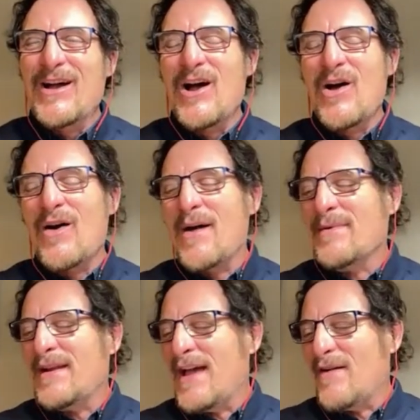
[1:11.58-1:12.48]
Oh, I'm
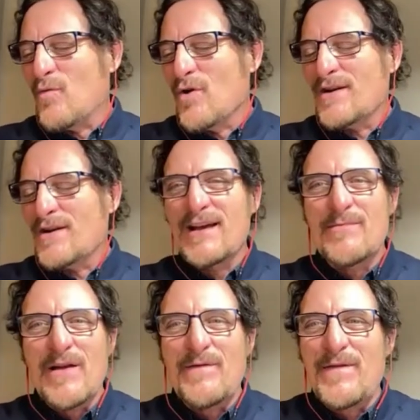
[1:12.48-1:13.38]
going to have work
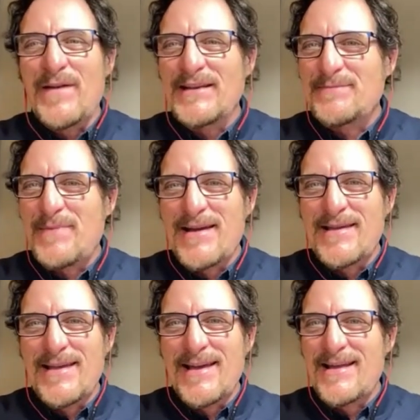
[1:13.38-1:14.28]
done on my face by
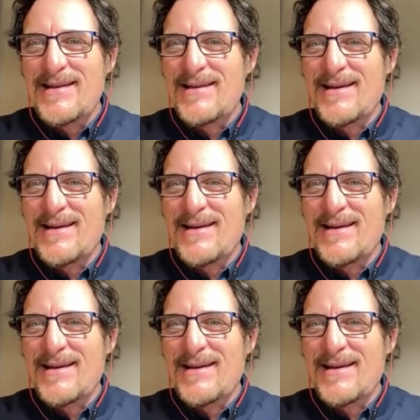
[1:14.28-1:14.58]
then.